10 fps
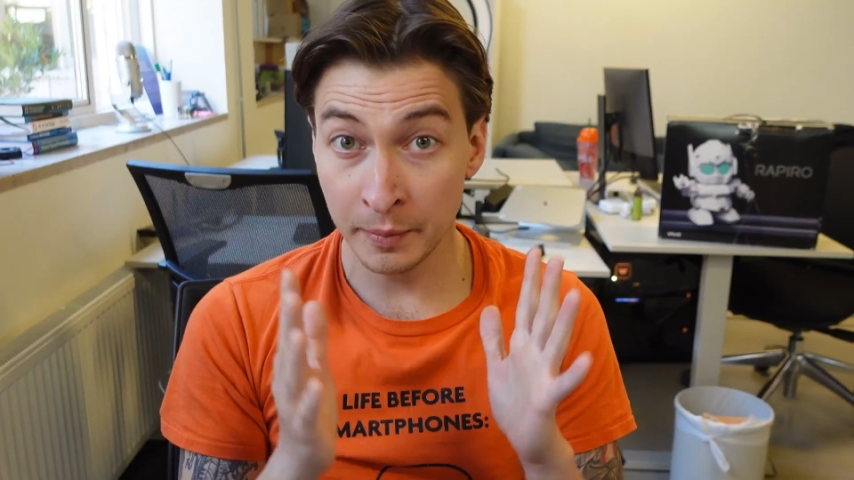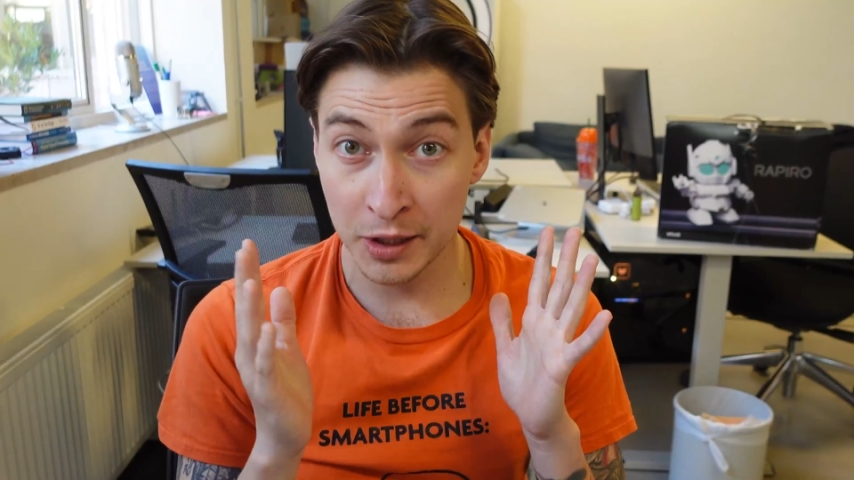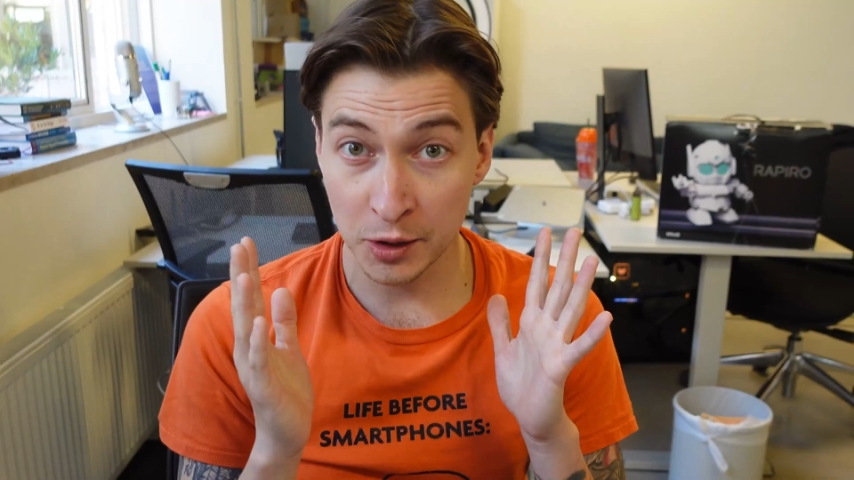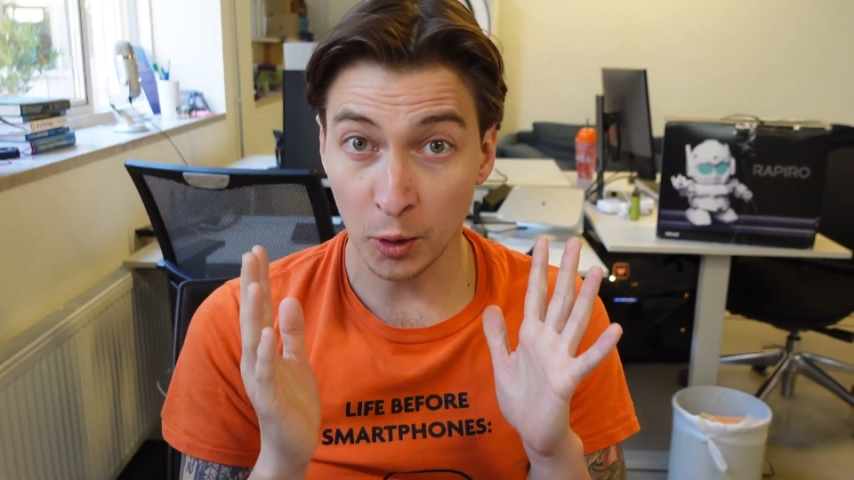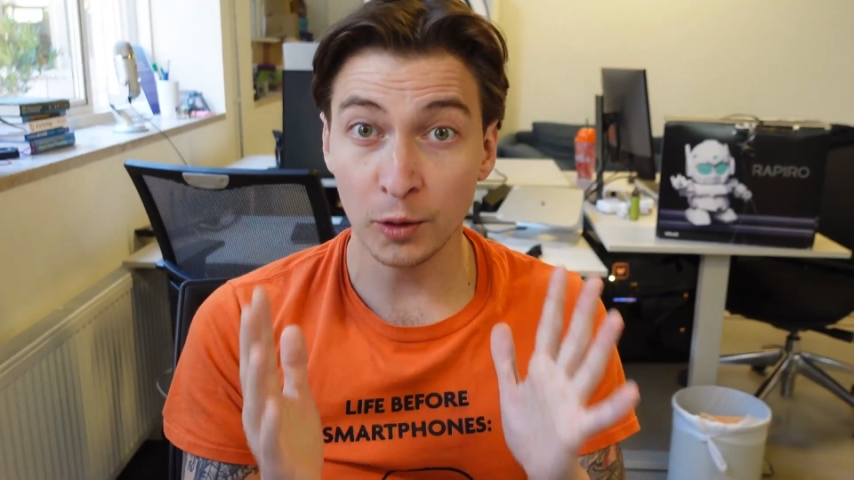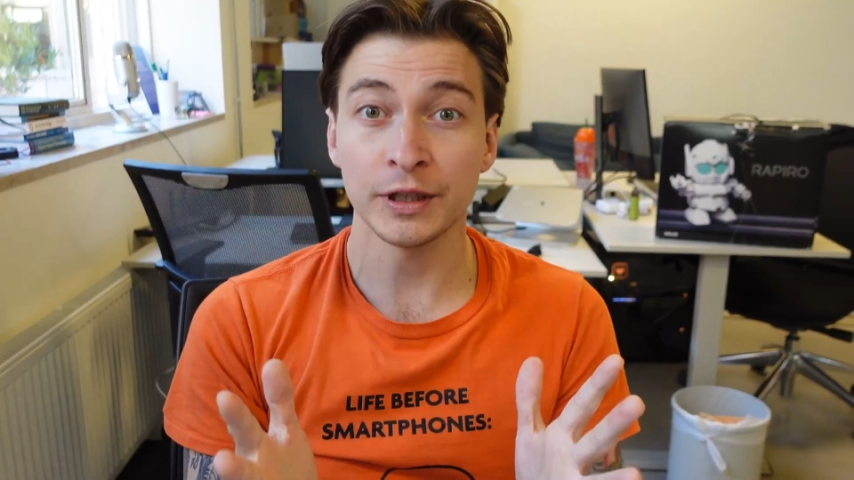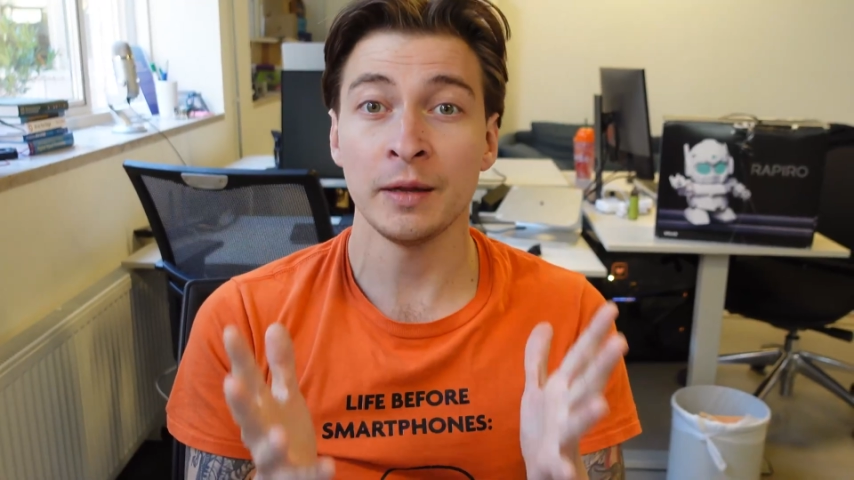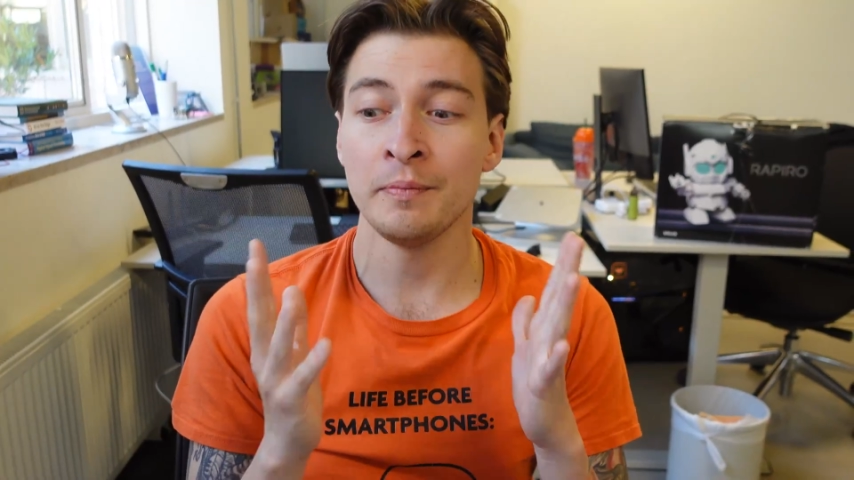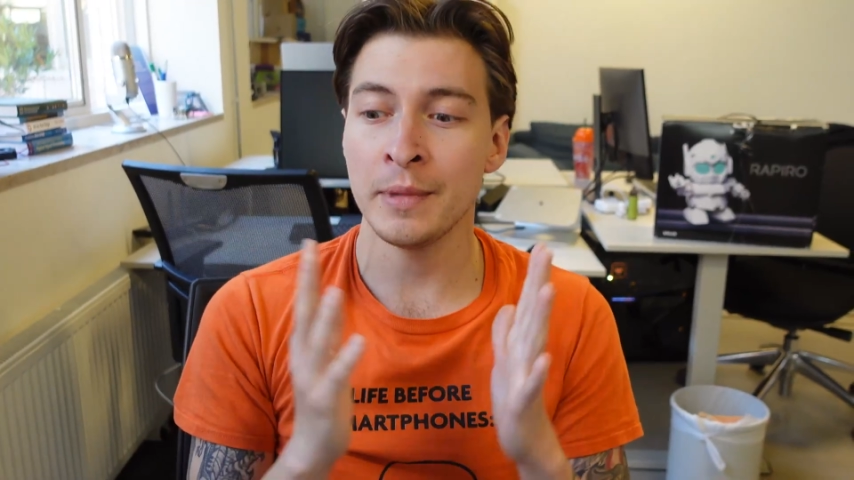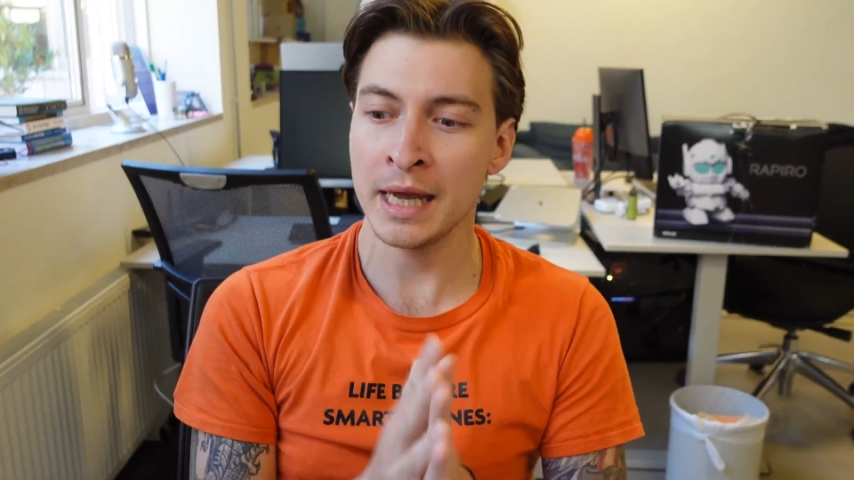solved
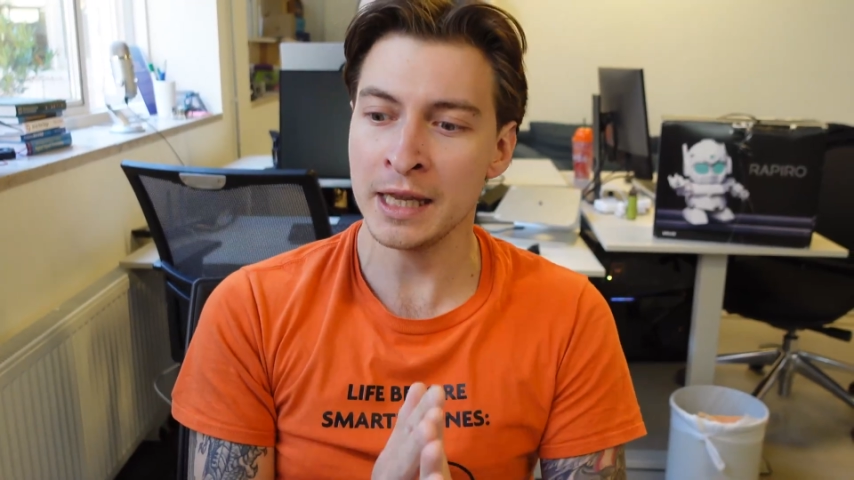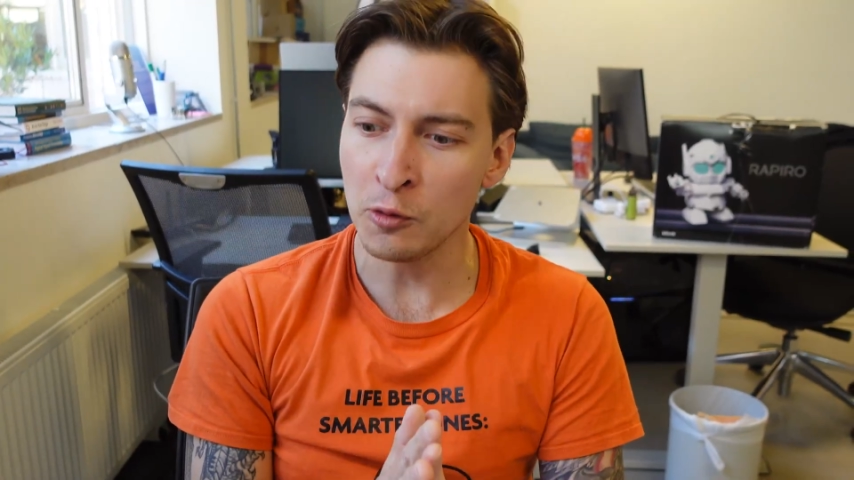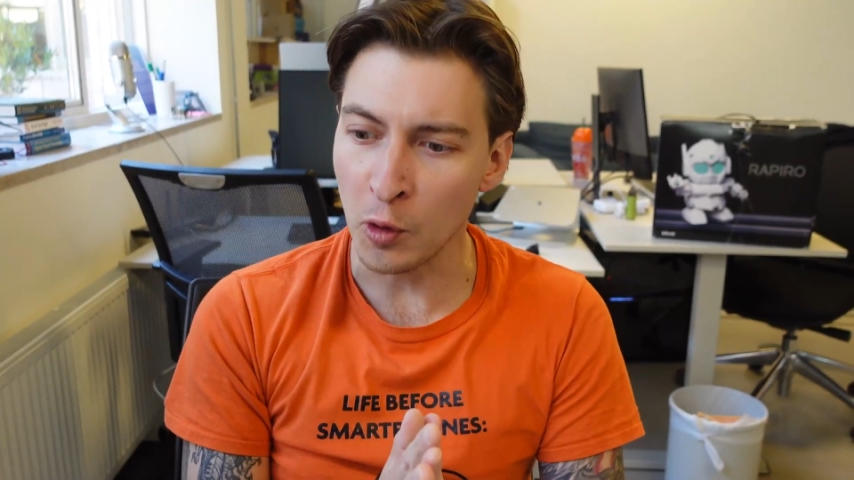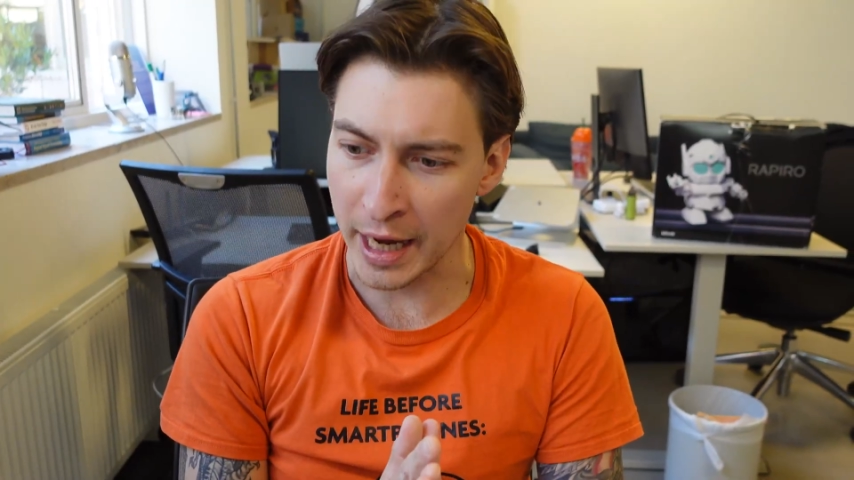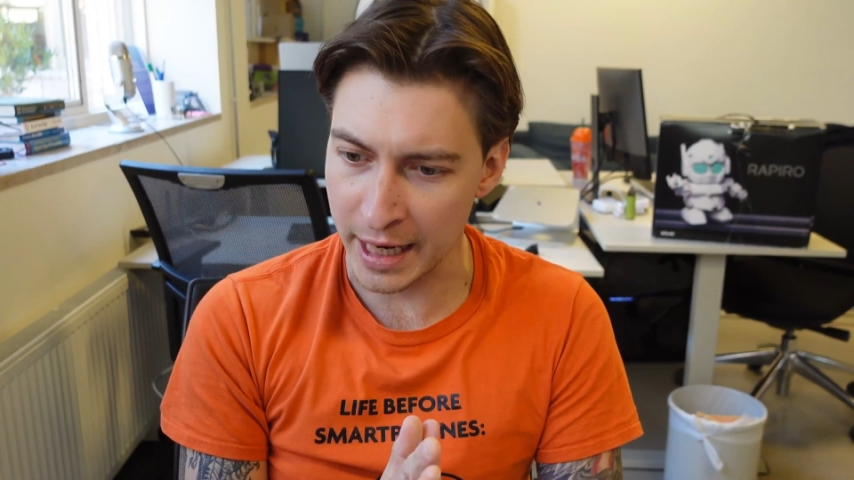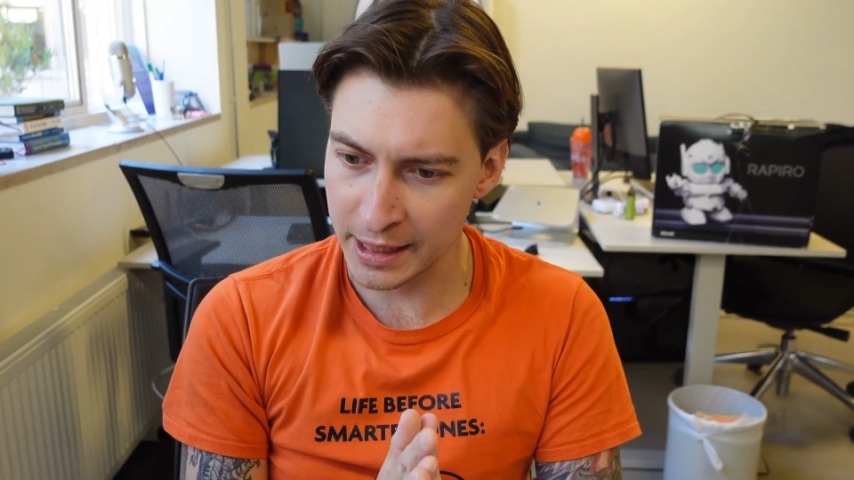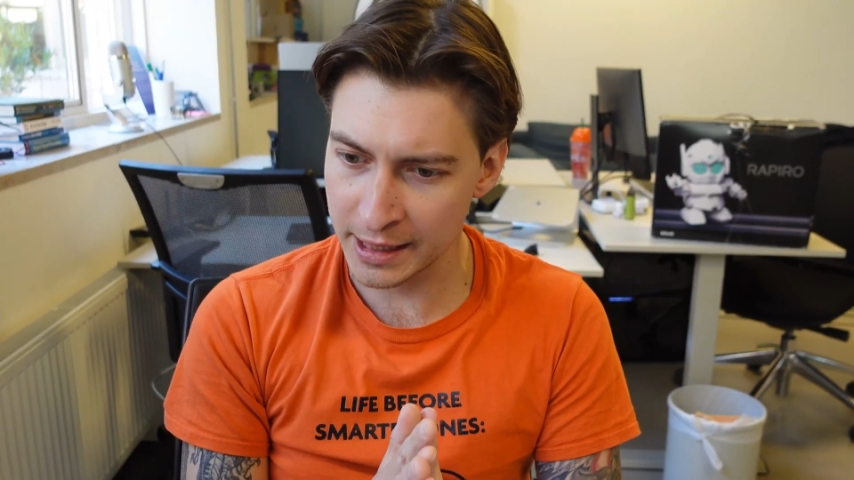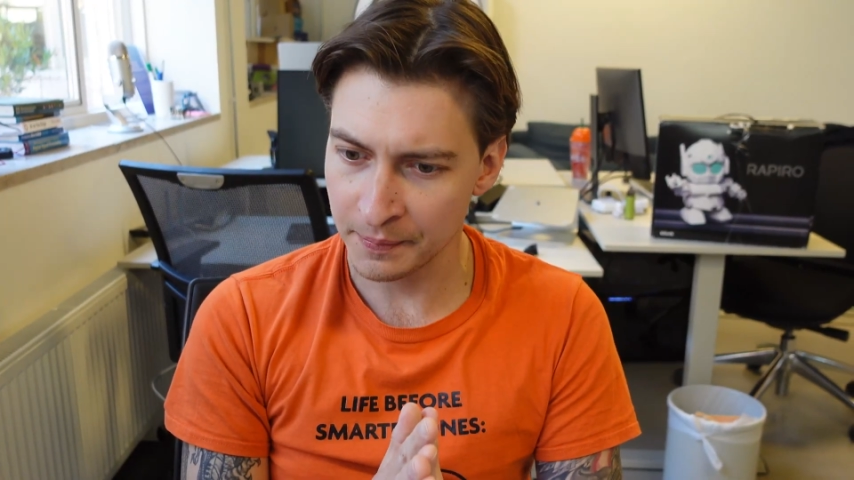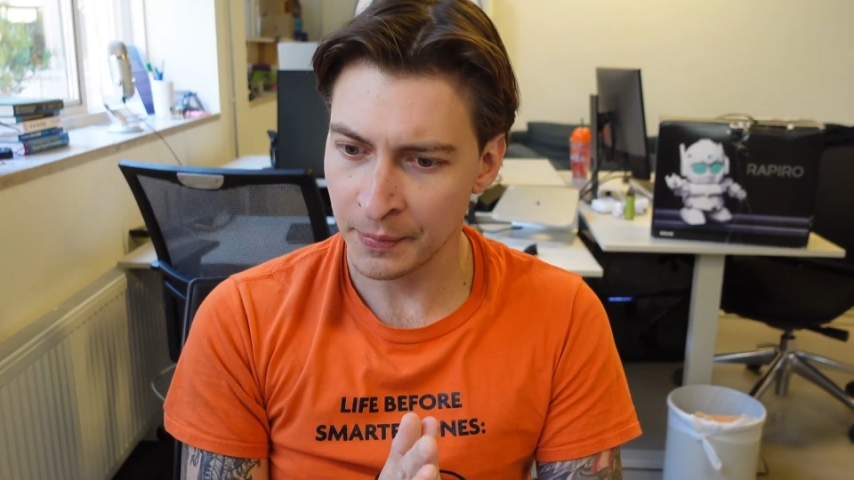in many ways.